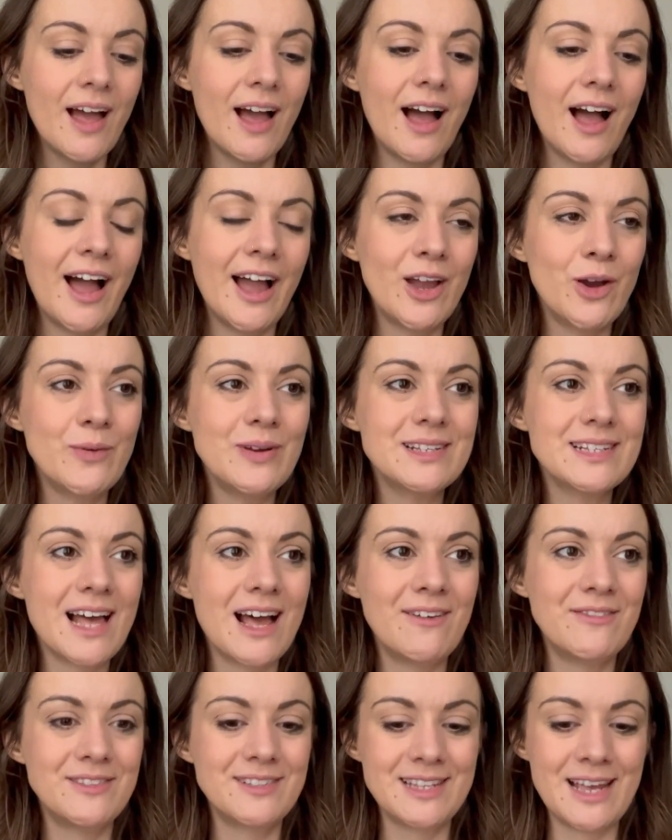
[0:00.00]
I always
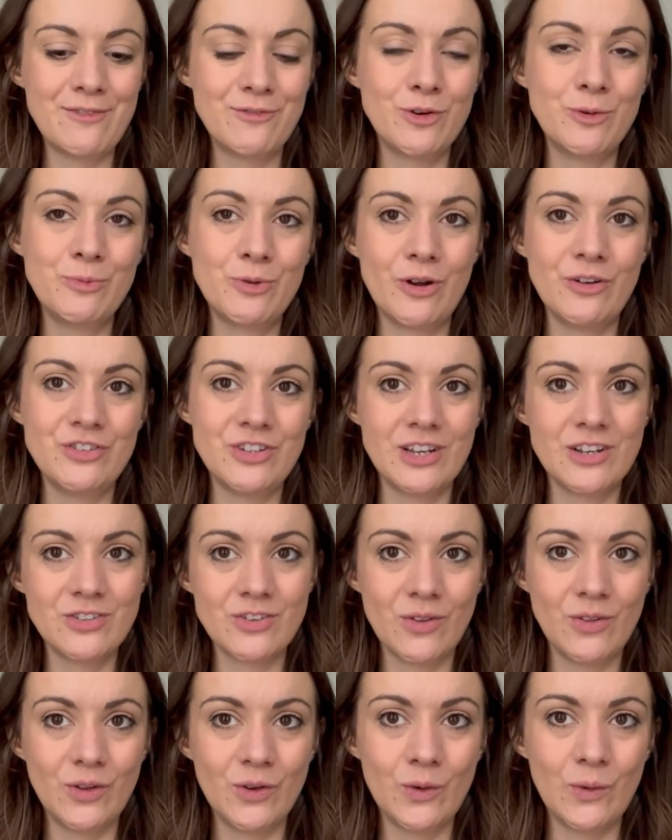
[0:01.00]
have several projects
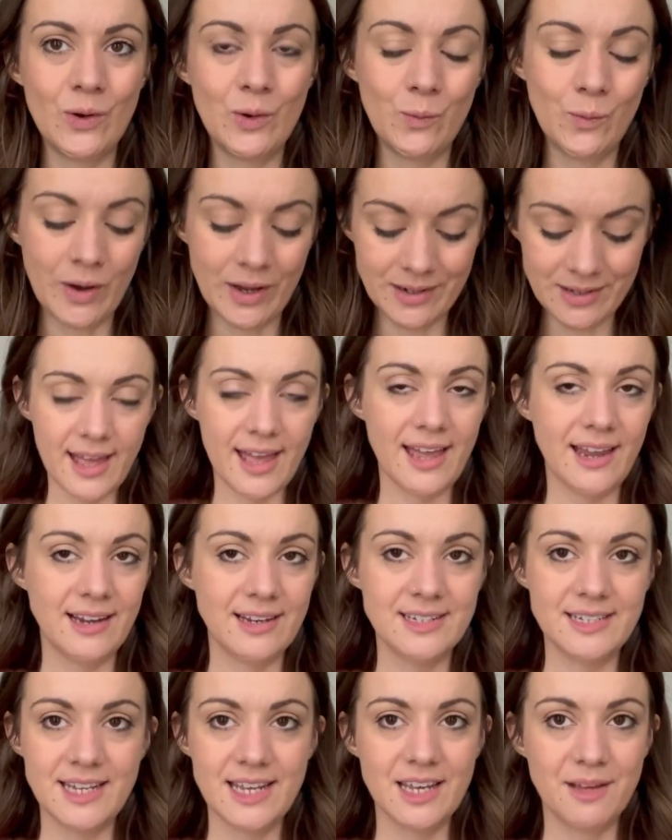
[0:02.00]
on the go at once. It
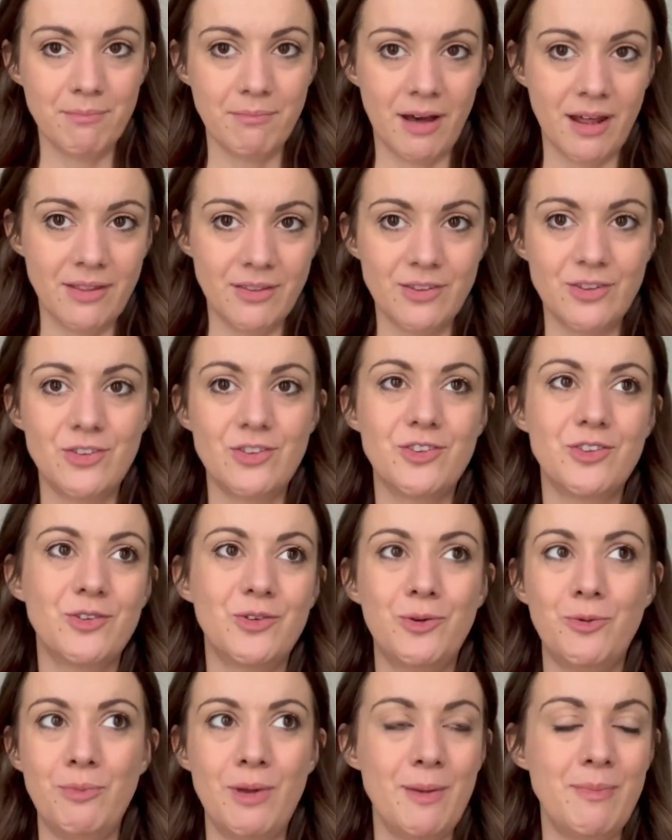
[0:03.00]
can take months
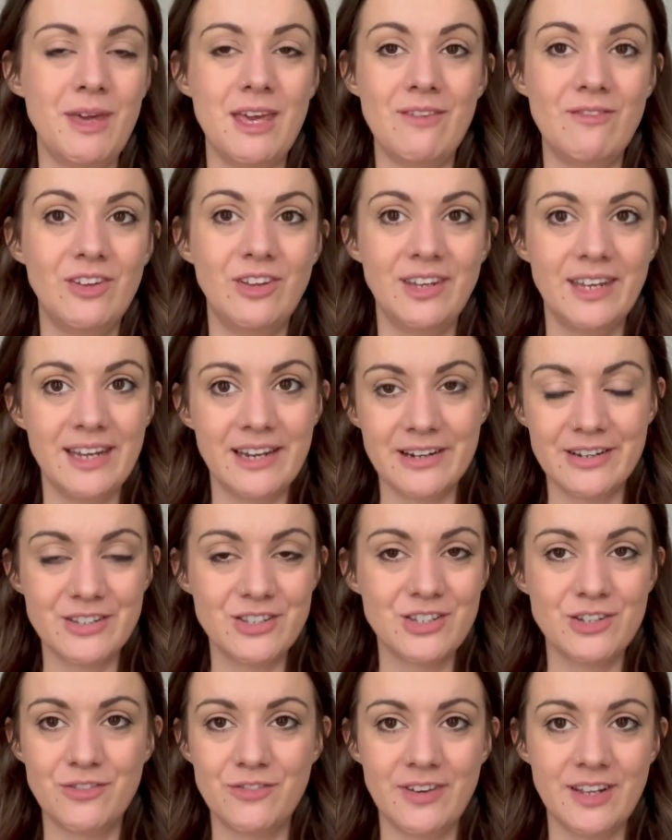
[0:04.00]
or maybe even years
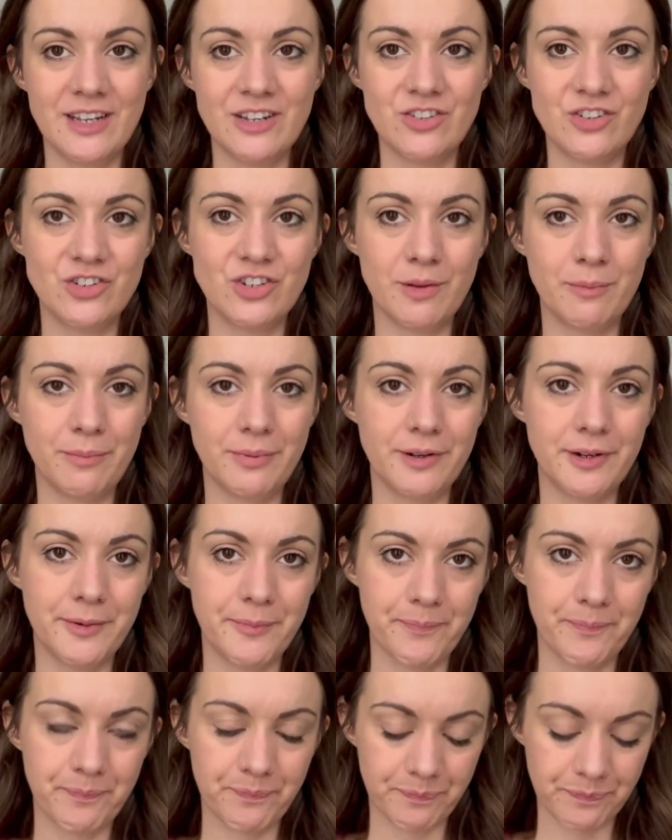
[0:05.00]
to finish a jumper.
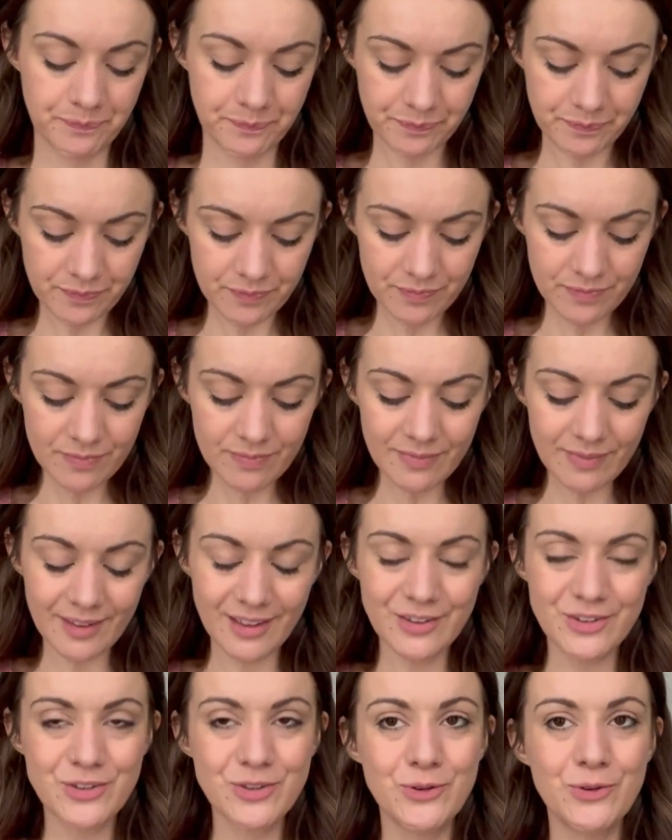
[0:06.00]

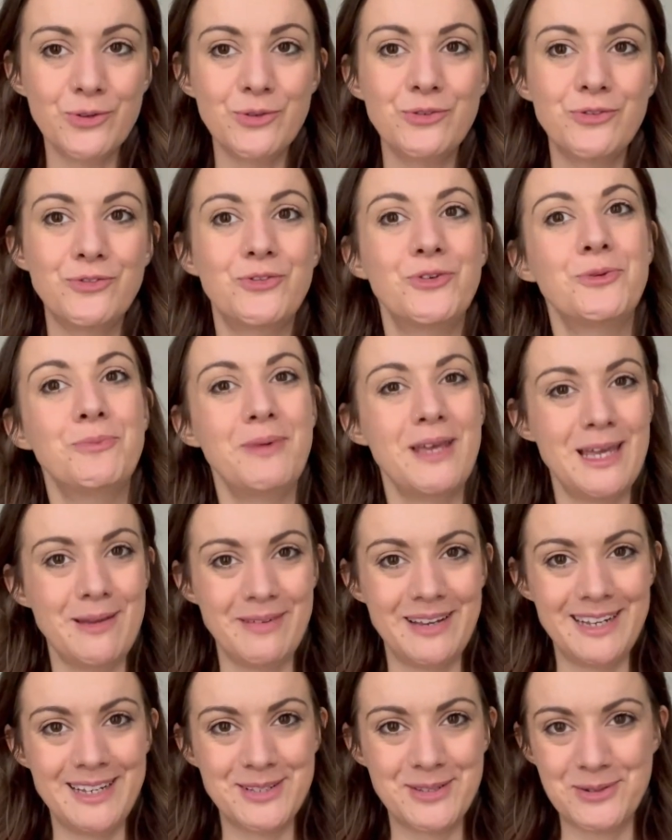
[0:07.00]
So for
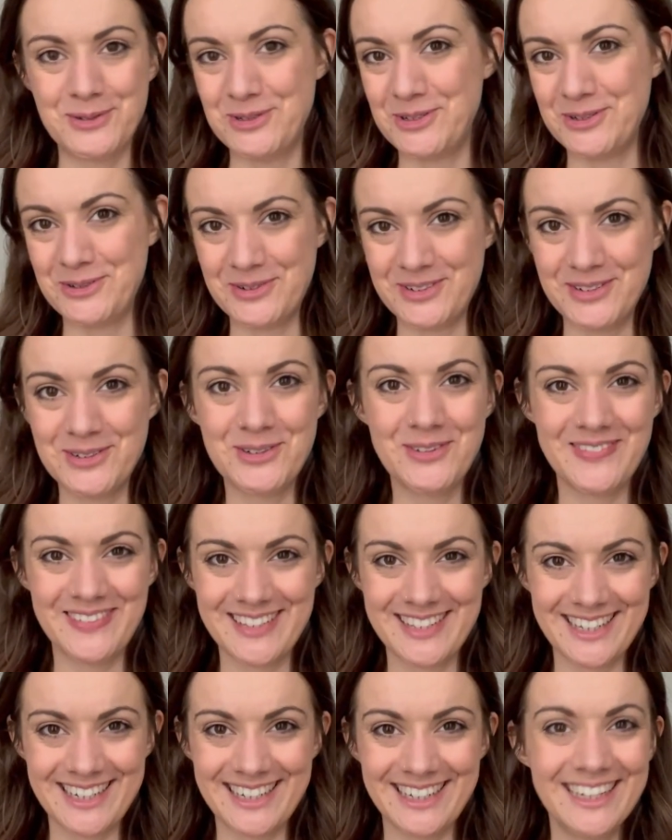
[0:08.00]
babies or children,
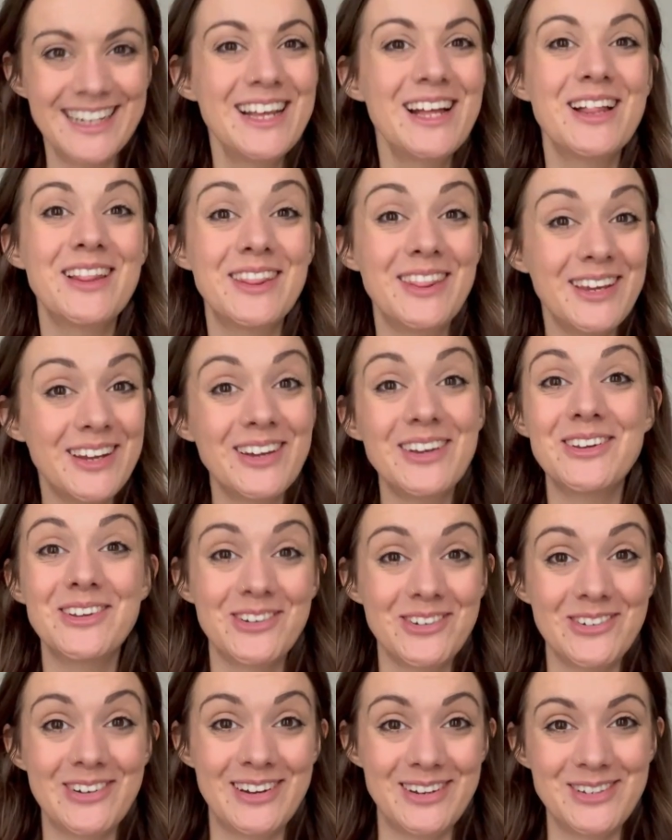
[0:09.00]
obviously, they're going to
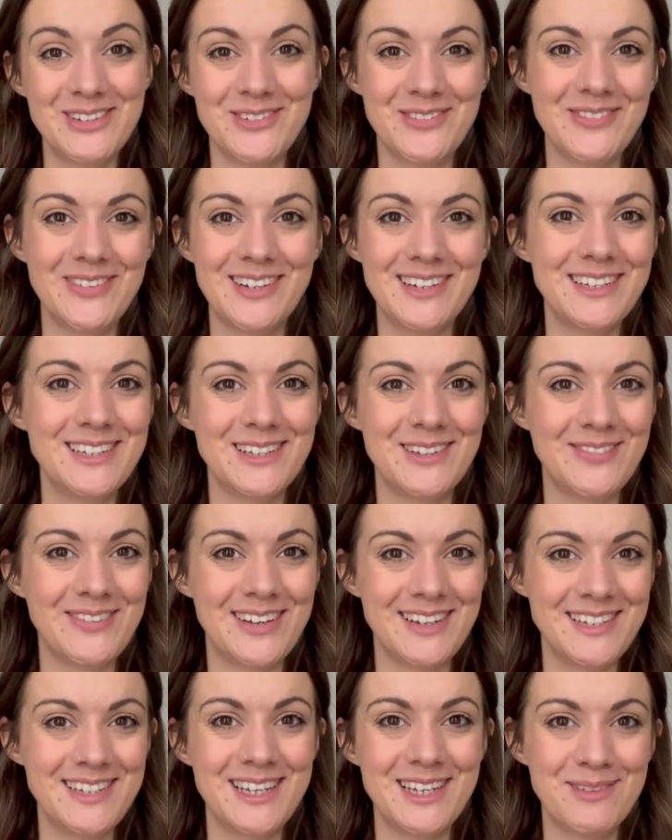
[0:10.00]
grow out of it if
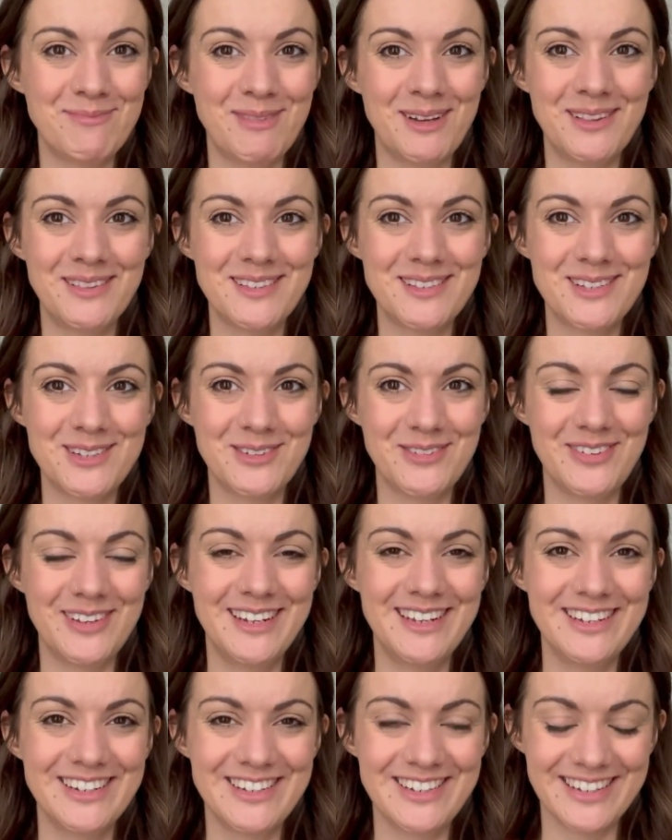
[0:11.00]
I take months to
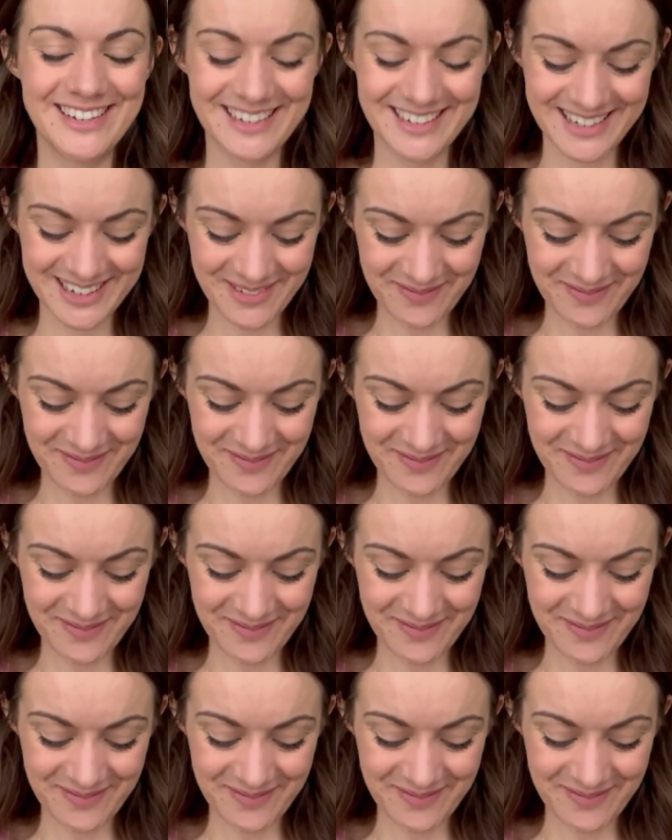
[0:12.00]
finish it.